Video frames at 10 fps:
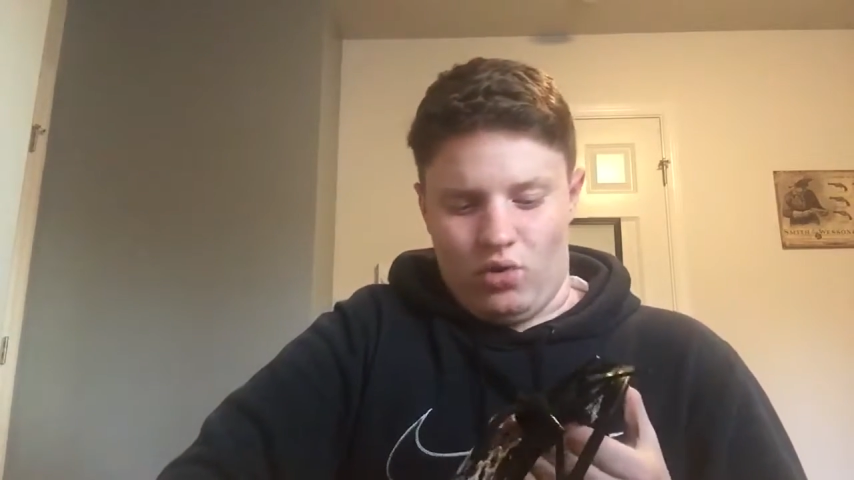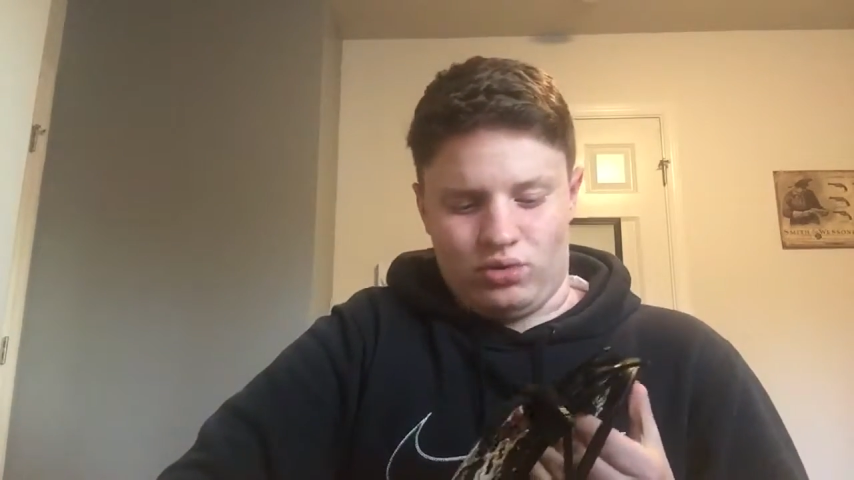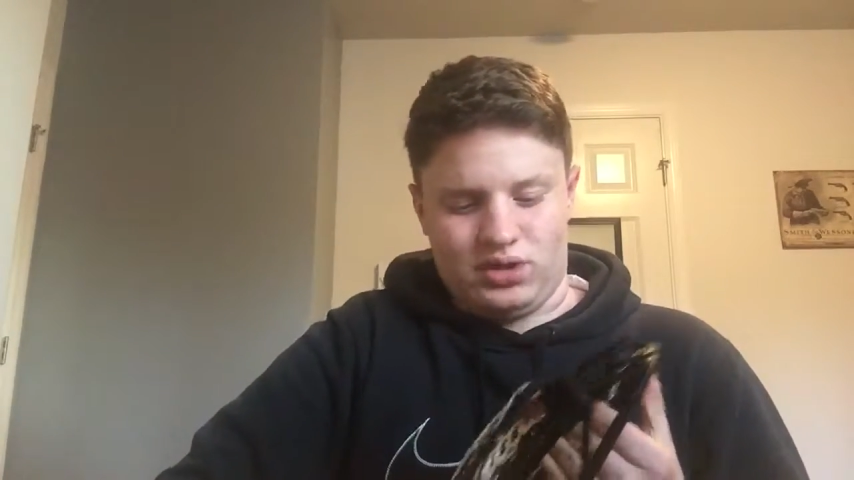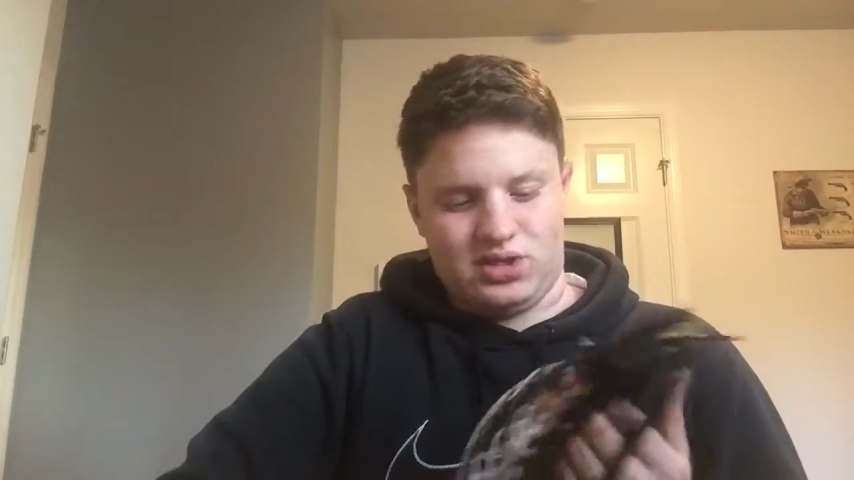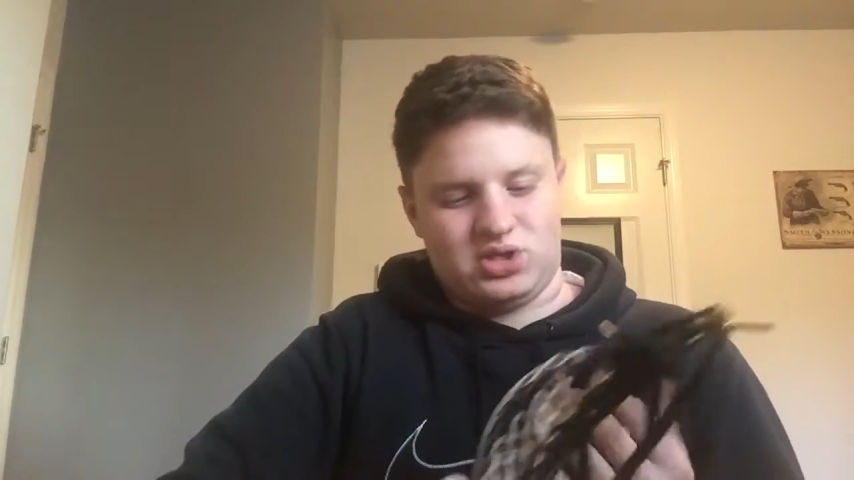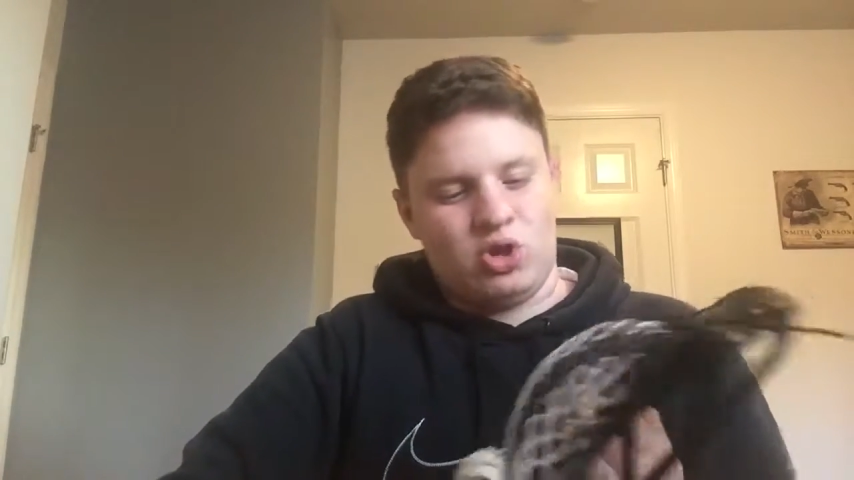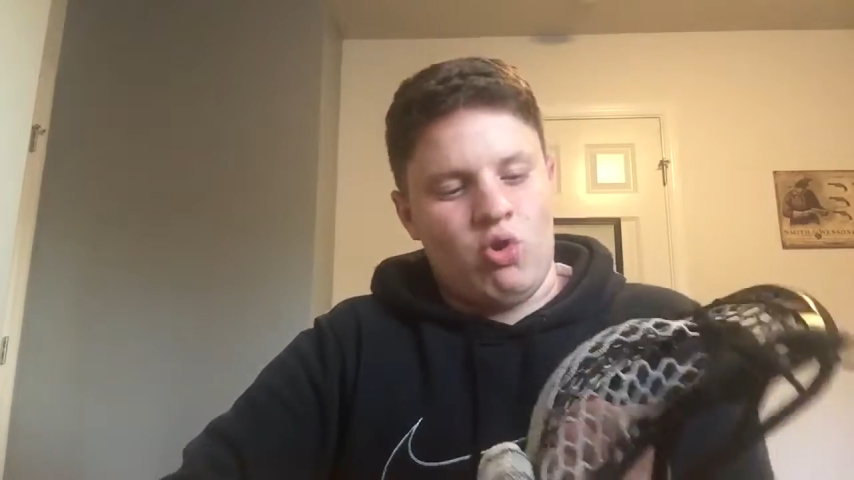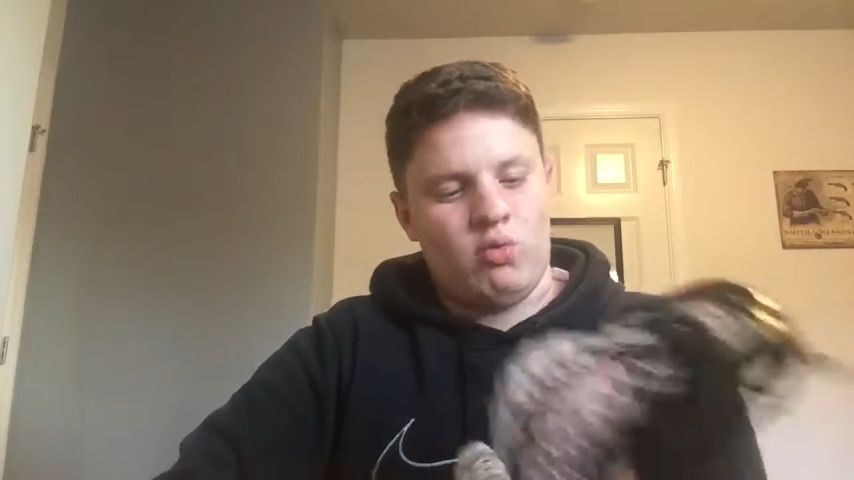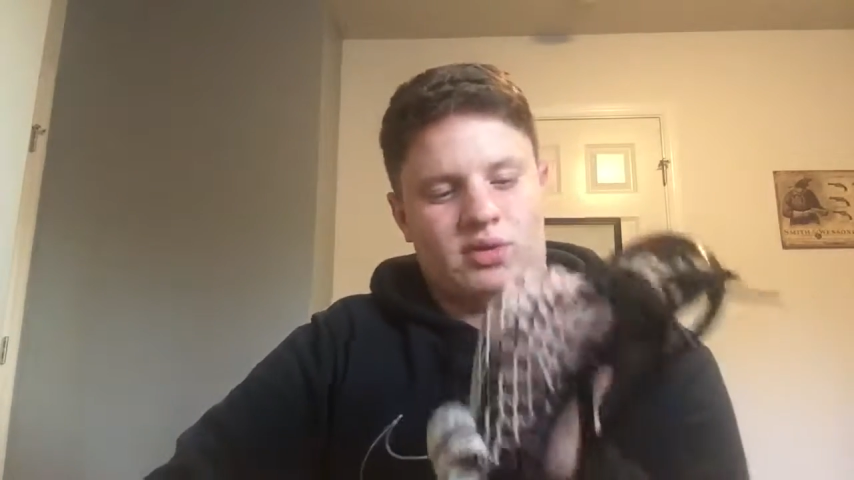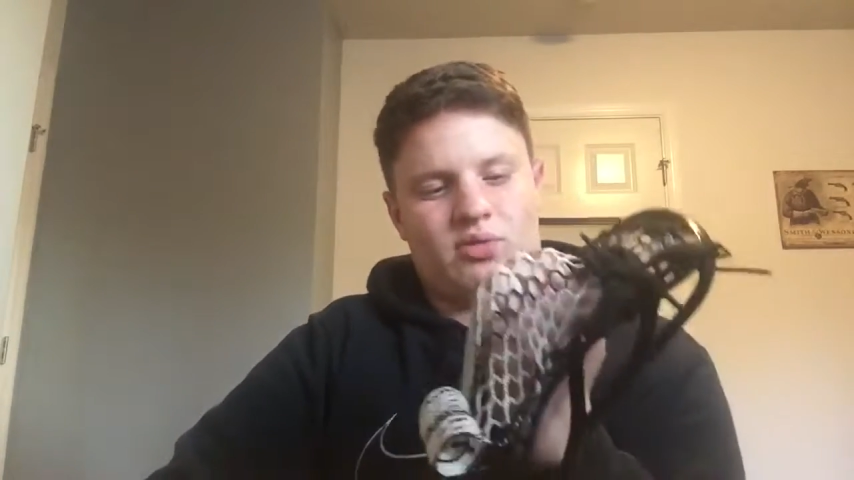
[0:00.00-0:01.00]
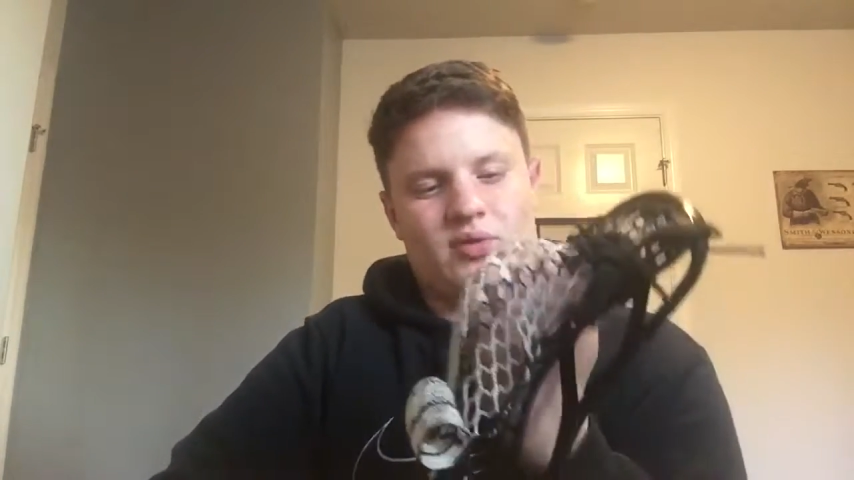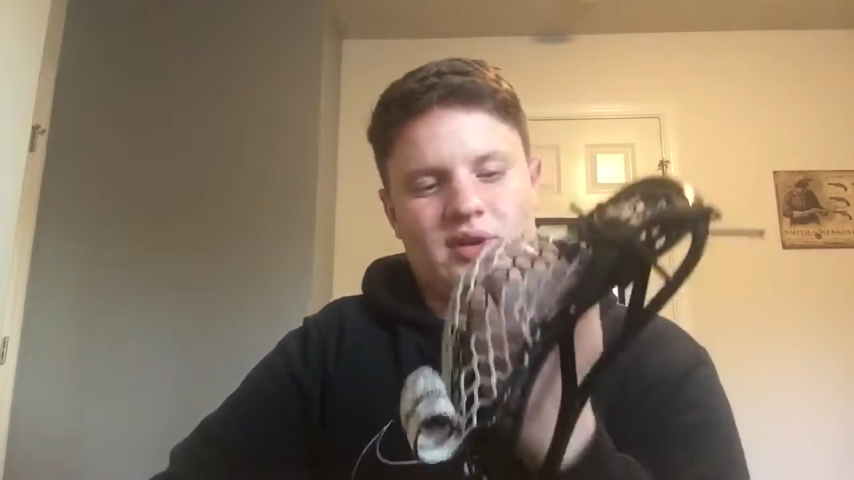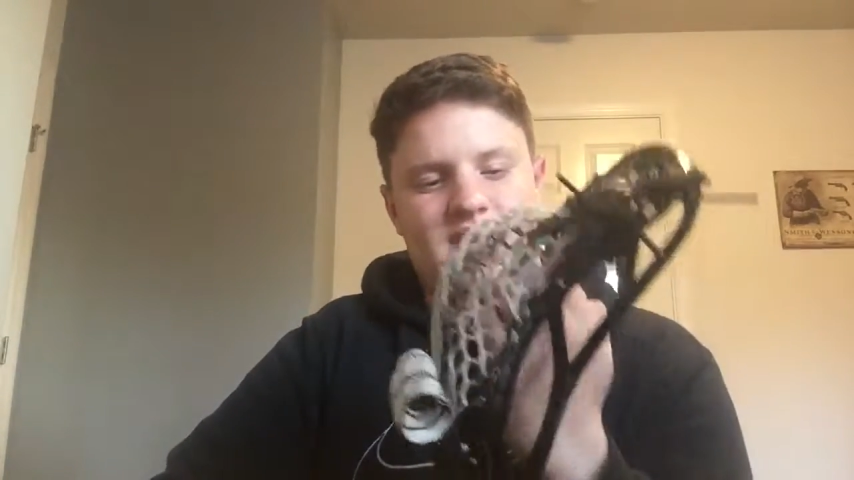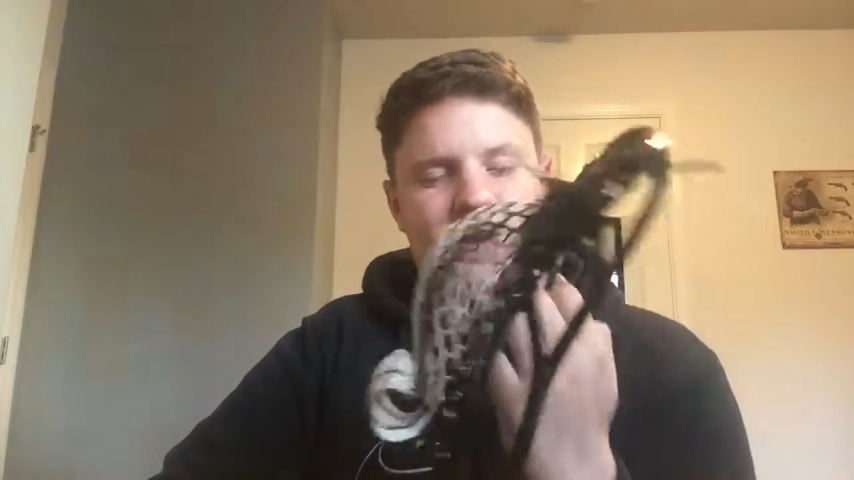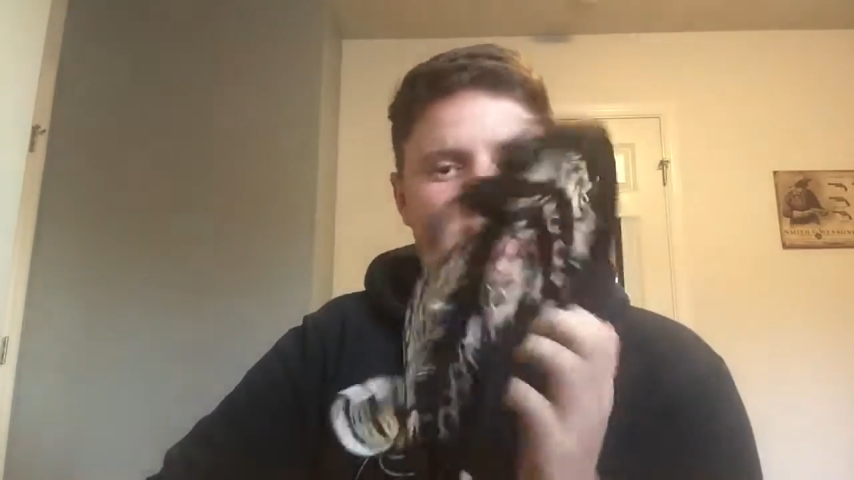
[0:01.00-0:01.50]
only two or
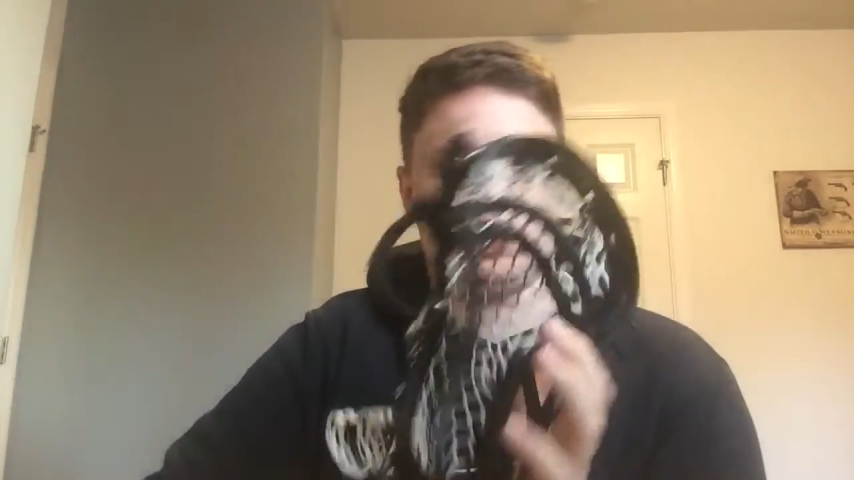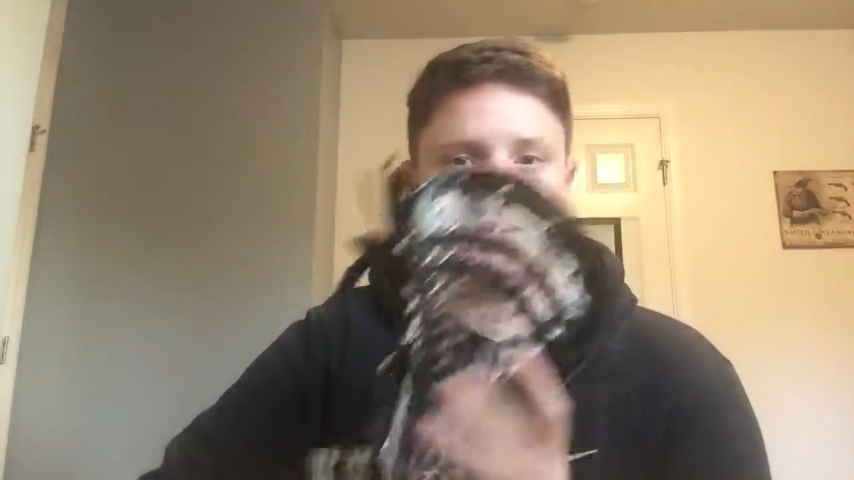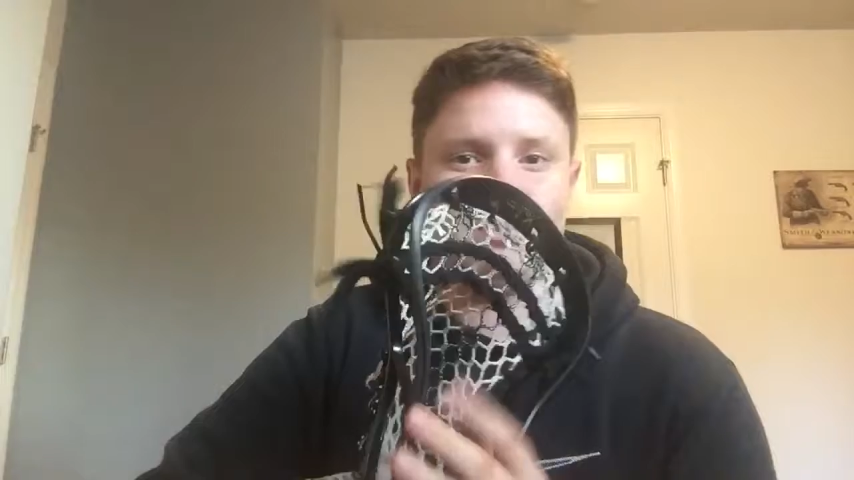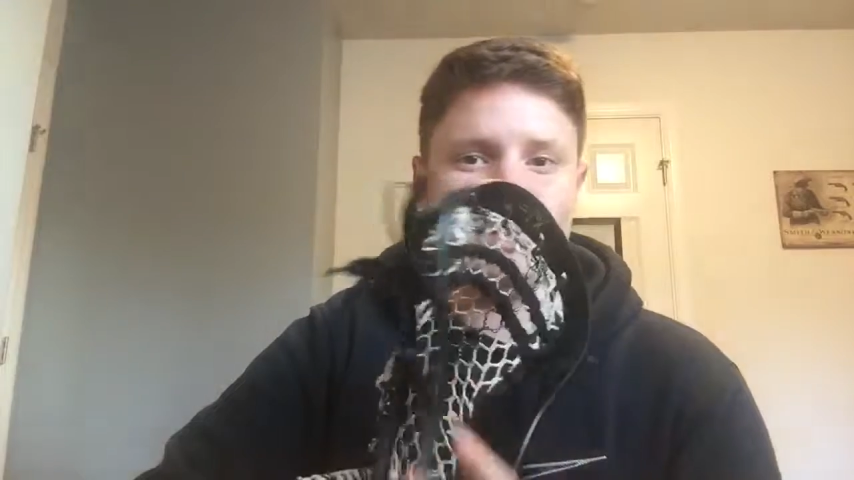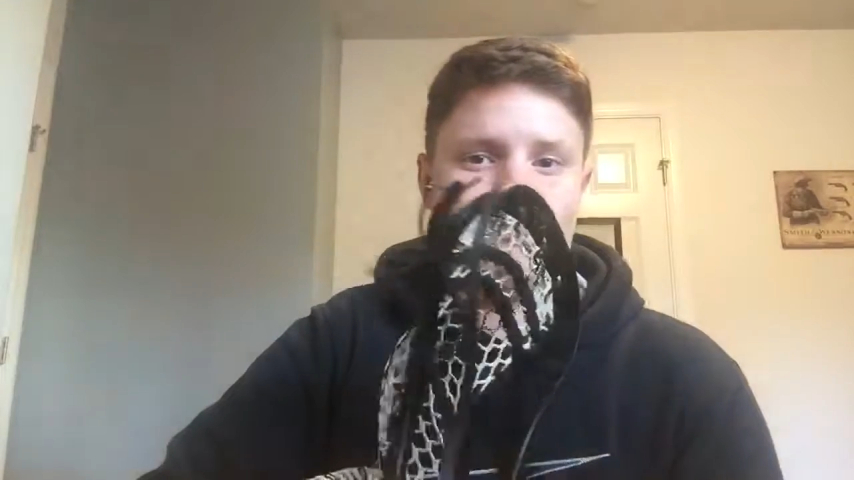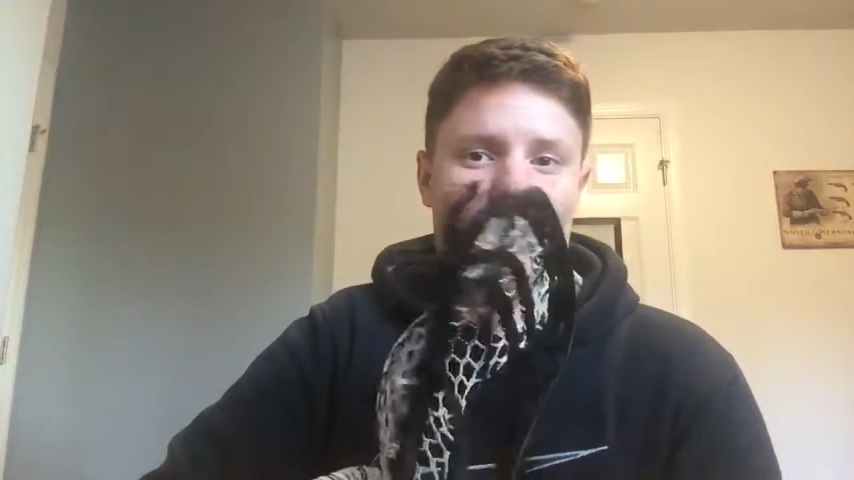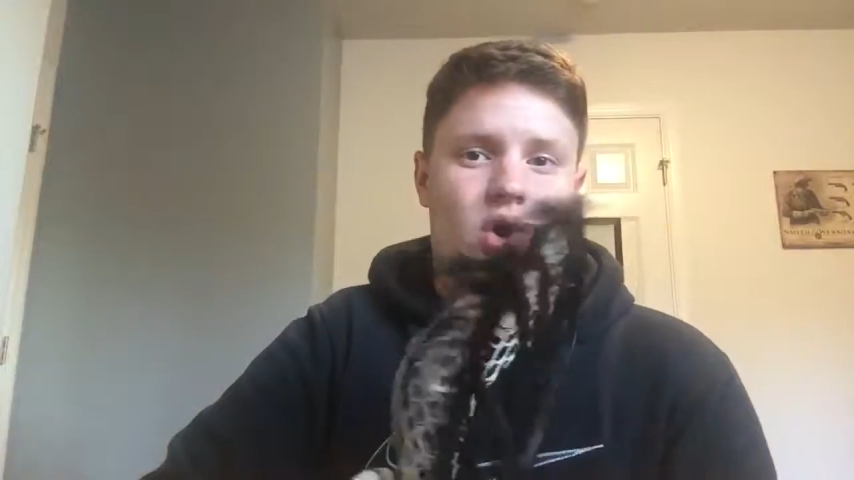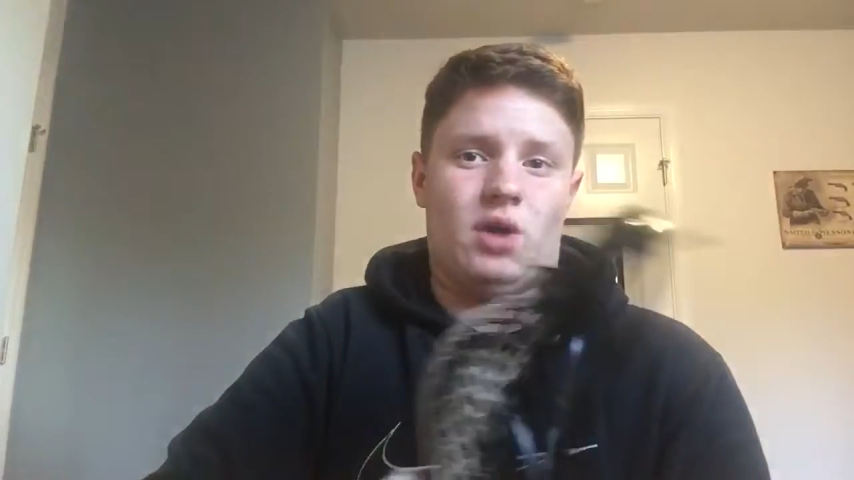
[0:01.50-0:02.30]
three other people